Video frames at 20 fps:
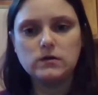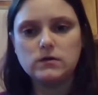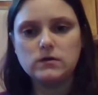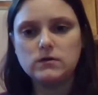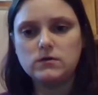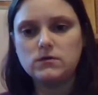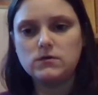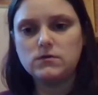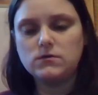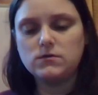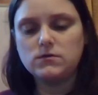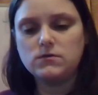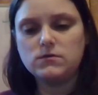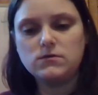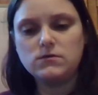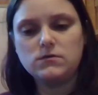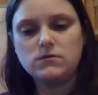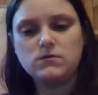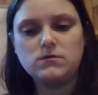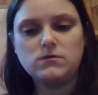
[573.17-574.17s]

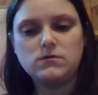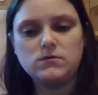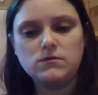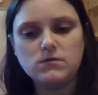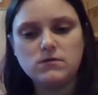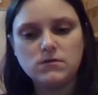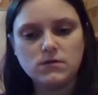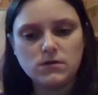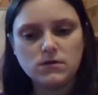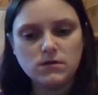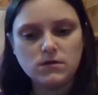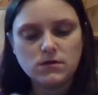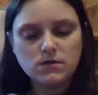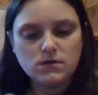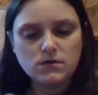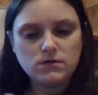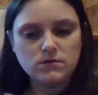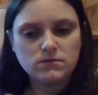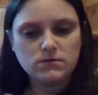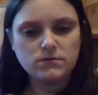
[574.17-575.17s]

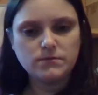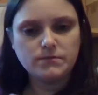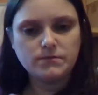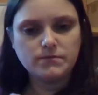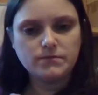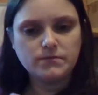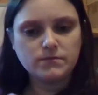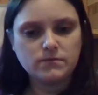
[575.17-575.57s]
[no speech]